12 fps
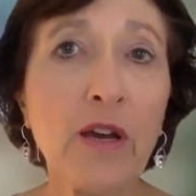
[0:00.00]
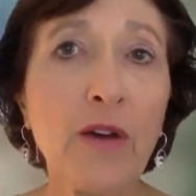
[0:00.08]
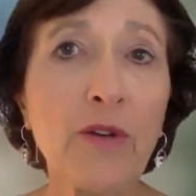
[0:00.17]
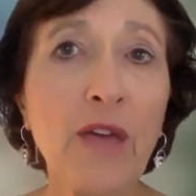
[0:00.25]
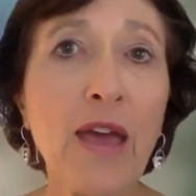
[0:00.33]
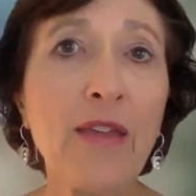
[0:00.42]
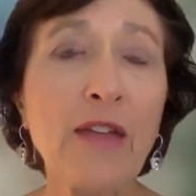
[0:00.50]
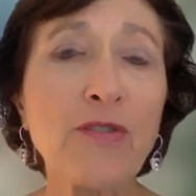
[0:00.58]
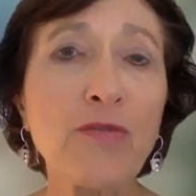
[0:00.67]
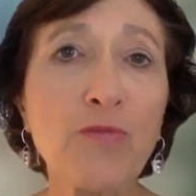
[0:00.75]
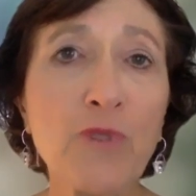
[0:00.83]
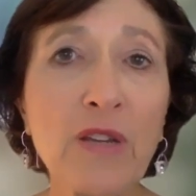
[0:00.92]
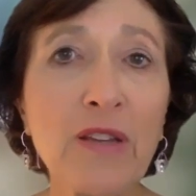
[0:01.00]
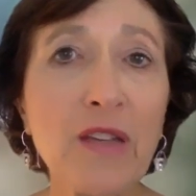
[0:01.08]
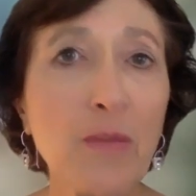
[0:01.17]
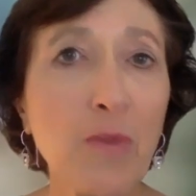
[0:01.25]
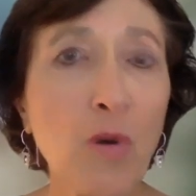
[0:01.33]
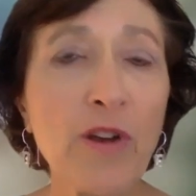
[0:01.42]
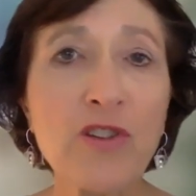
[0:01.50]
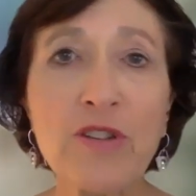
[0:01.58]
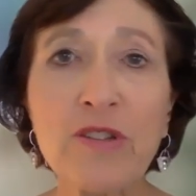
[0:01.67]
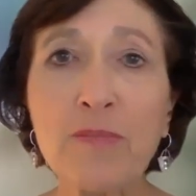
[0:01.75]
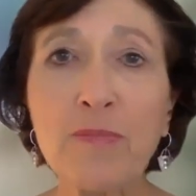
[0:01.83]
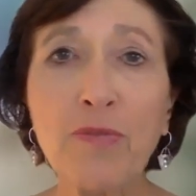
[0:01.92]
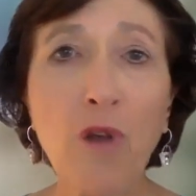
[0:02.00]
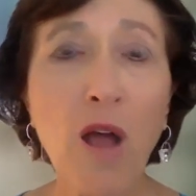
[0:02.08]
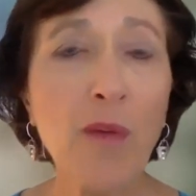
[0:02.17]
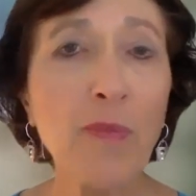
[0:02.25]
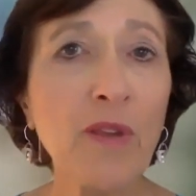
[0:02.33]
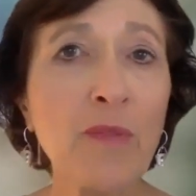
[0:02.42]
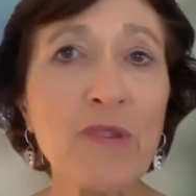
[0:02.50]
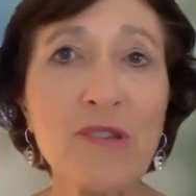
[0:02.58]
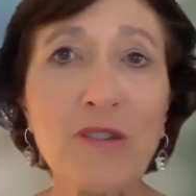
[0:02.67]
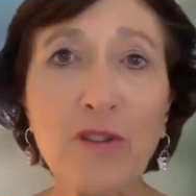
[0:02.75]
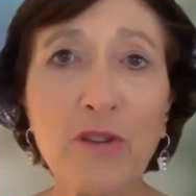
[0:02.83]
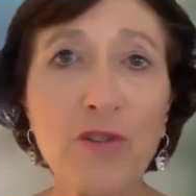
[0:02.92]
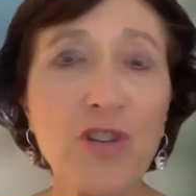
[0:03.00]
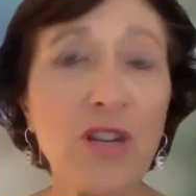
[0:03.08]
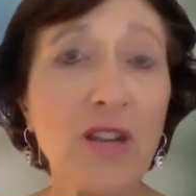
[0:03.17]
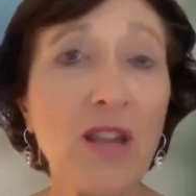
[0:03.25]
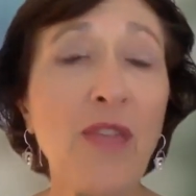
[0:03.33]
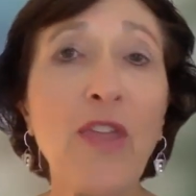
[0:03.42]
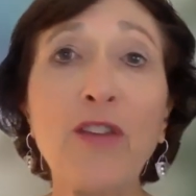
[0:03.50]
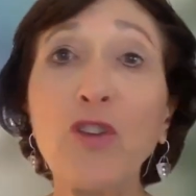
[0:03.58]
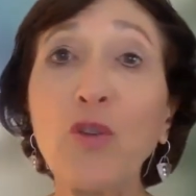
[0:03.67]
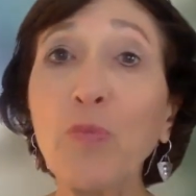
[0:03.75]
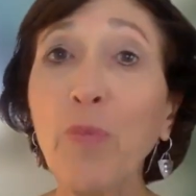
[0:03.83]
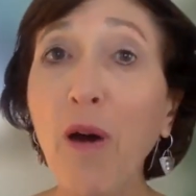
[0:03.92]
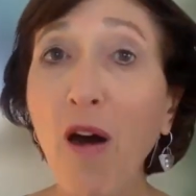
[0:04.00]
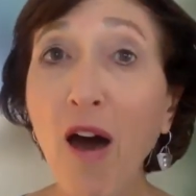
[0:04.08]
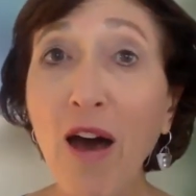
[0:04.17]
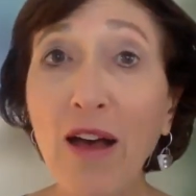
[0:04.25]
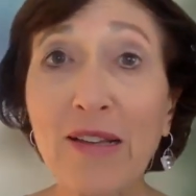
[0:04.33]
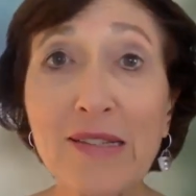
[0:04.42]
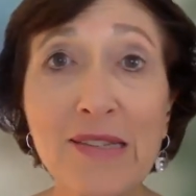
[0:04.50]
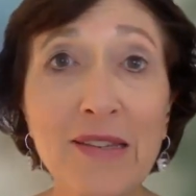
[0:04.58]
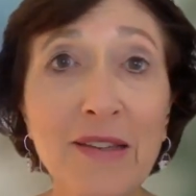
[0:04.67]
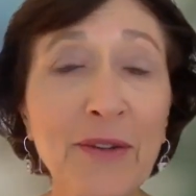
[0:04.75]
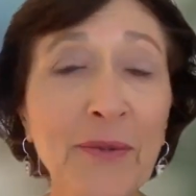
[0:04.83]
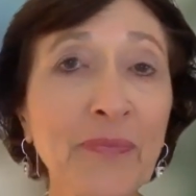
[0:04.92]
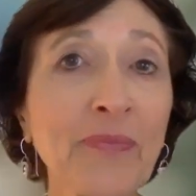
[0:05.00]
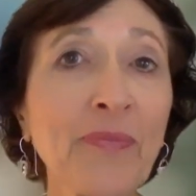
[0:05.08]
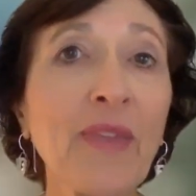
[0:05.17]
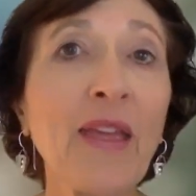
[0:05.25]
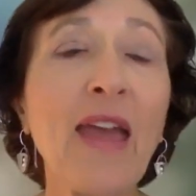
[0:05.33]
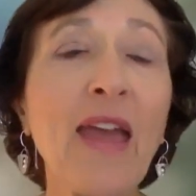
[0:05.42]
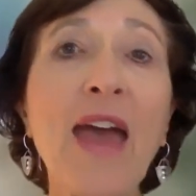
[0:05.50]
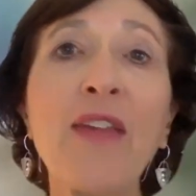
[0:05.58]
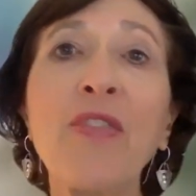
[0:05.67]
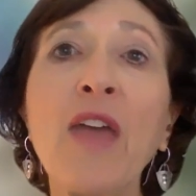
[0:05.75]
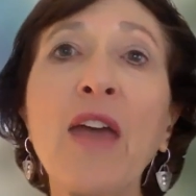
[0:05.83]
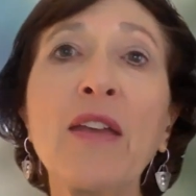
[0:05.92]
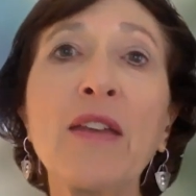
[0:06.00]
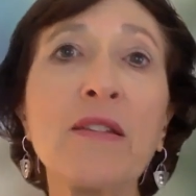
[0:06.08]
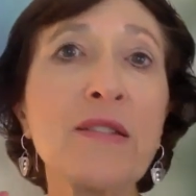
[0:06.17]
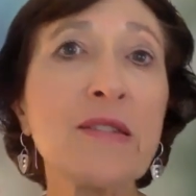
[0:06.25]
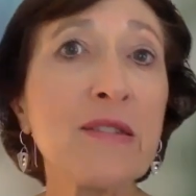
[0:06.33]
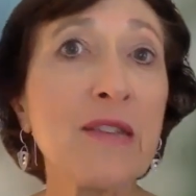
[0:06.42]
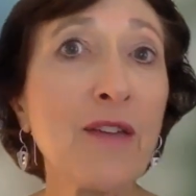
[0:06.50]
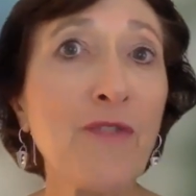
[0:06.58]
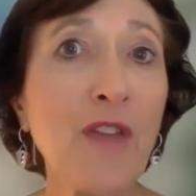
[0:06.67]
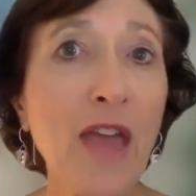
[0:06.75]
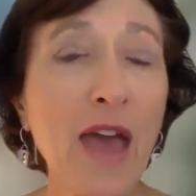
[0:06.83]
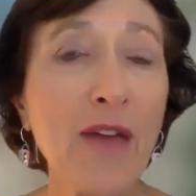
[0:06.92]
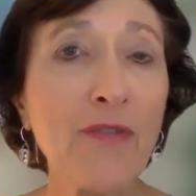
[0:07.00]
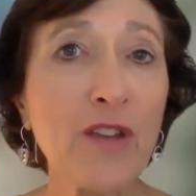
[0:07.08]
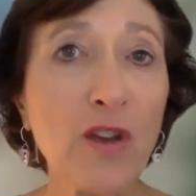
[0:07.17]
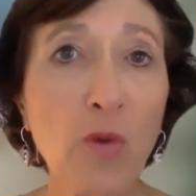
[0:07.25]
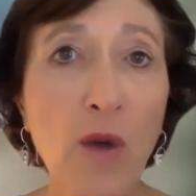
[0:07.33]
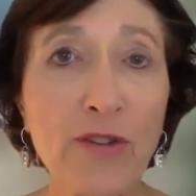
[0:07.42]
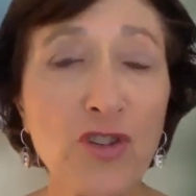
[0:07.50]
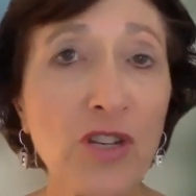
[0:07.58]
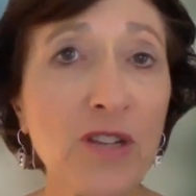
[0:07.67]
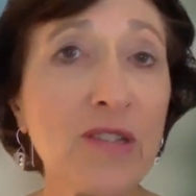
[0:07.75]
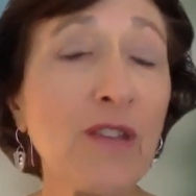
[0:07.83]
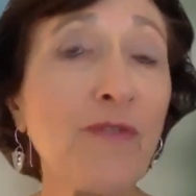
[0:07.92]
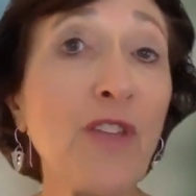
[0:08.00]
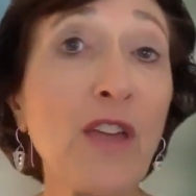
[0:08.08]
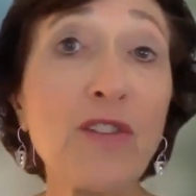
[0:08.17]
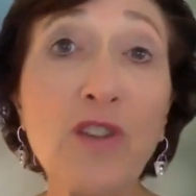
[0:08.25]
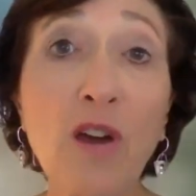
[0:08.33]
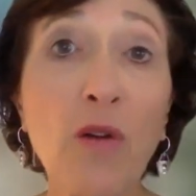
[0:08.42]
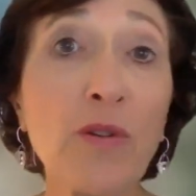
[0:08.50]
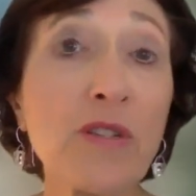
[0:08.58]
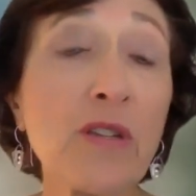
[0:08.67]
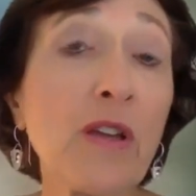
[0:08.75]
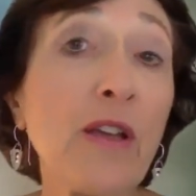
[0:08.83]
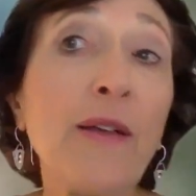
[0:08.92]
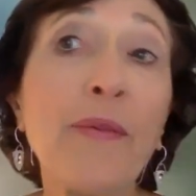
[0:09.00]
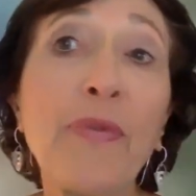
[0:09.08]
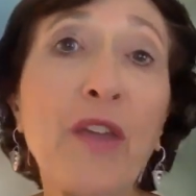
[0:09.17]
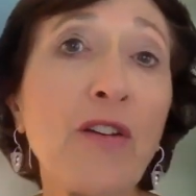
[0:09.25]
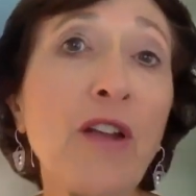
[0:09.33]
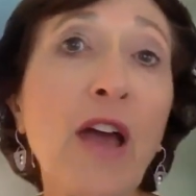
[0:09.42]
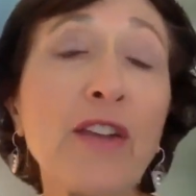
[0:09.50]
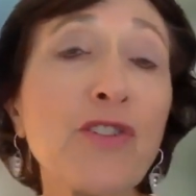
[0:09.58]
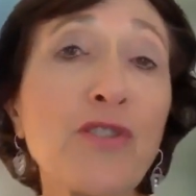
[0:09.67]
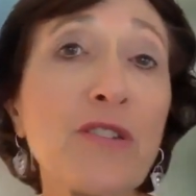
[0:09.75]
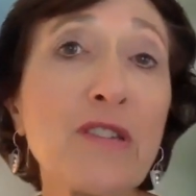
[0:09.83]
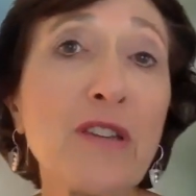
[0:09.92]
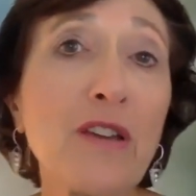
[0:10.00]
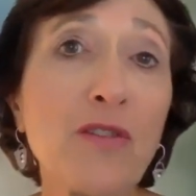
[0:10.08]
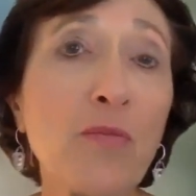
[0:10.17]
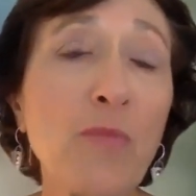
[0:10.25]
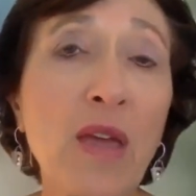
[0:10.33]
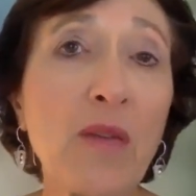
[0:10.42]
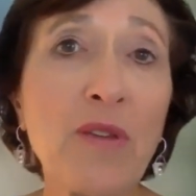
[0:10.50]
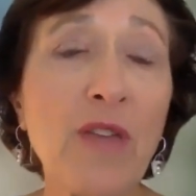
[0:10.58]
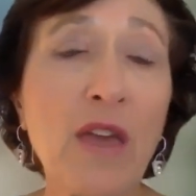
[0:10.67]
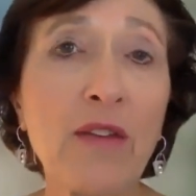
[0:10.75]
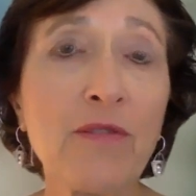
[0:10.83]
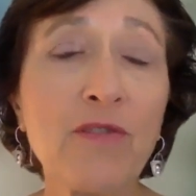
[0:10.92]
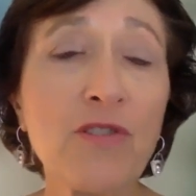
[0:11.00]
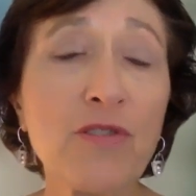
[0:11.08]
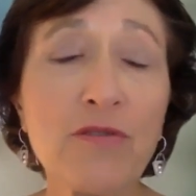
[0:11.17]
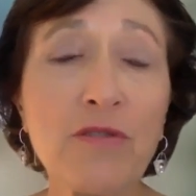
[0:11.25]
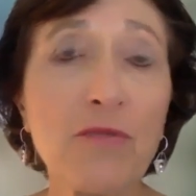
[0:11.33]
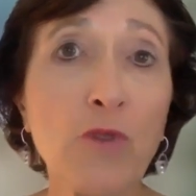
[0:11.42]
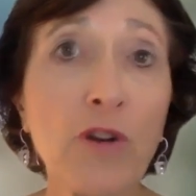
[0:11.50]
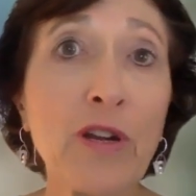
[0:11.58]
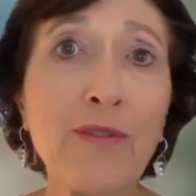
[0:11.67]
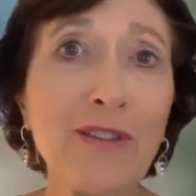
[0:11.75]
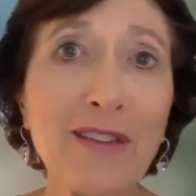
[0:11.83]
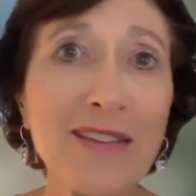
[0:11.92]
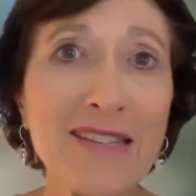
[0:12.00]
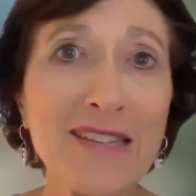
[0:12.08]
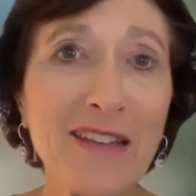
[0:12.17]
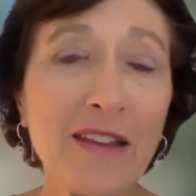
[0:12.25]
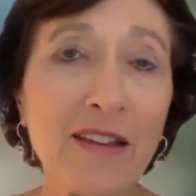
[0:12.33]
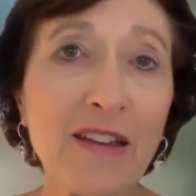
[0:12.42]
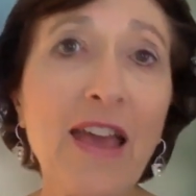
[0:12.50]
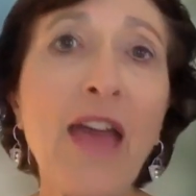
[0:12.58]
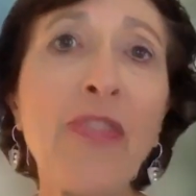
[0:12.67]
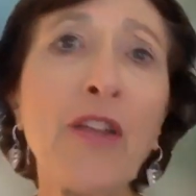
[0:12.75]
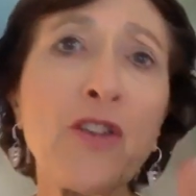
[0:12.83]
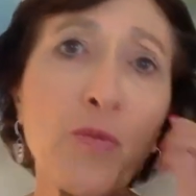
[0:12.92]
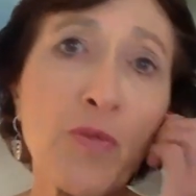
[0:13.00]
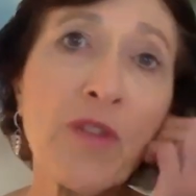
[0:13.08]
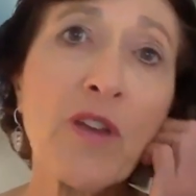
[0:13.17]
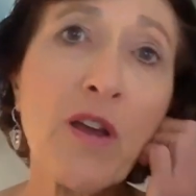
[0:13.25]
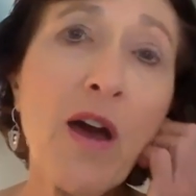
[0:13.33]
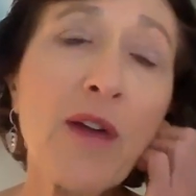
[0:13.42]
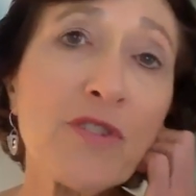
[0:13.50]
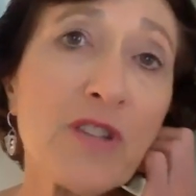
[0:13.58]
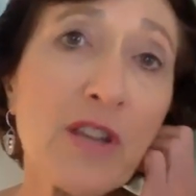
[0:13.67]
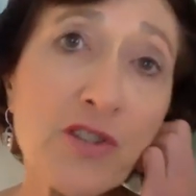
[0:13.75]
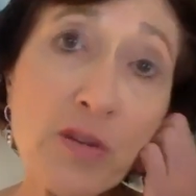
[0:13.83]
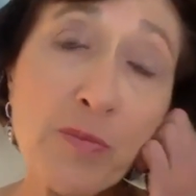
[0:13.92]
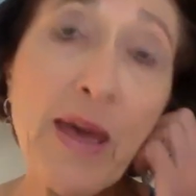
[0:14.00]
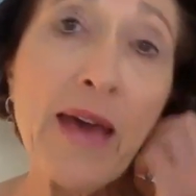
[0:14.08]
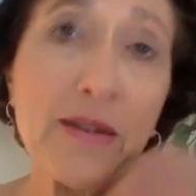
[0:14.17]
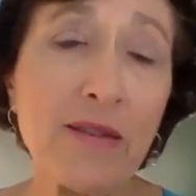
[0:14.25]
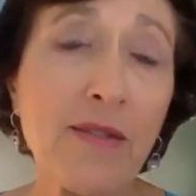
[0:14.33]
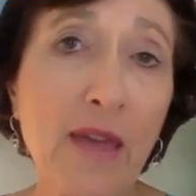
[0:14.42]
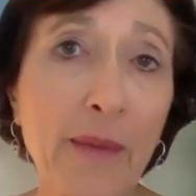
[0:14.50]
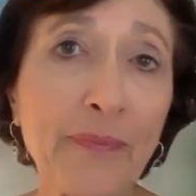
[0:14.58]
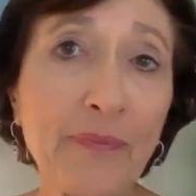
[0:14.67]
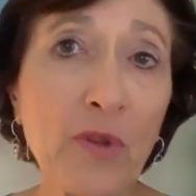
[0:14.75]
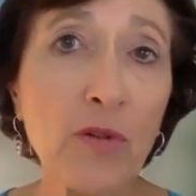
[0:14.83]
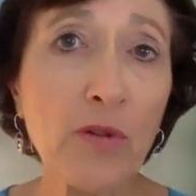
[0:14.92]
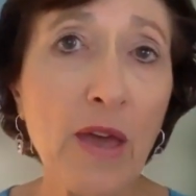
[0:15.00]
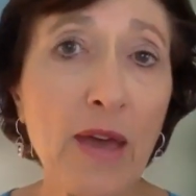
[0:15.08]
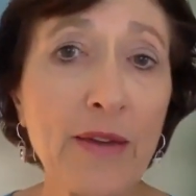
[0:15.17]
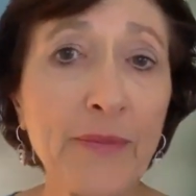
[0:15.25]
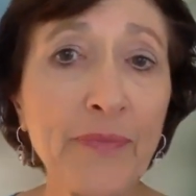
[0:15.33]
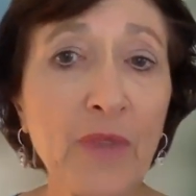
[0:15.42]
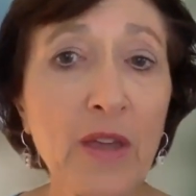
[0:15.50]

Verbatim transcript: Okay, that's really important. Just problem solution and then you pause and then see if they have any questions. If they don't, they're not interested, or maybe they just weren't even listening. And then you bring the conversation back to them. Okay.